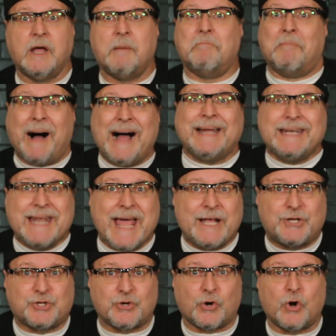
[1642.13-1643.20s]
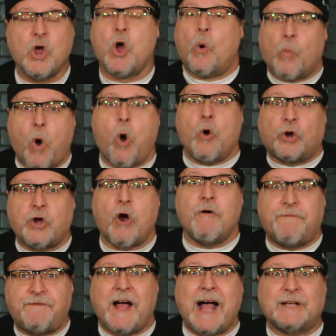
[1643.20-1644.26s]
My nature won't go
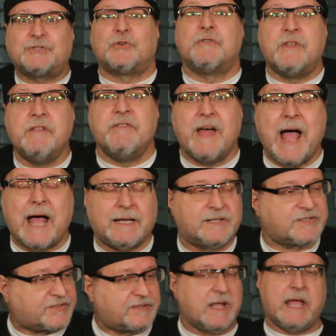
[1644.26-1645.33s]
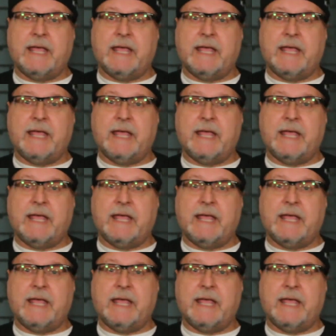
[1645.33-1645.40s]
faster than that.